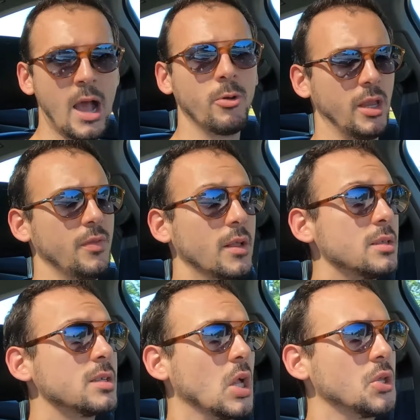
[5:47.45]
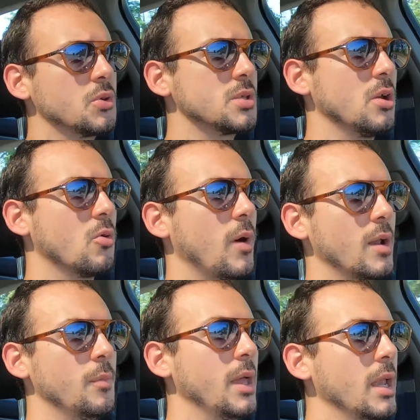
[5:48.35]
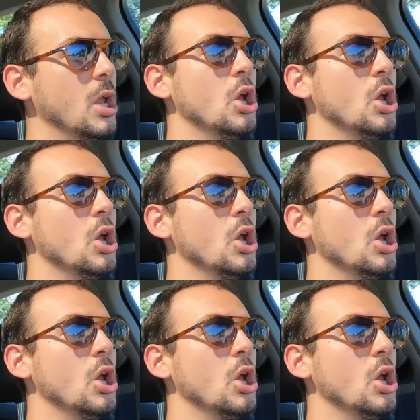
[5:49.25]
Audi that does understeer quite a bit,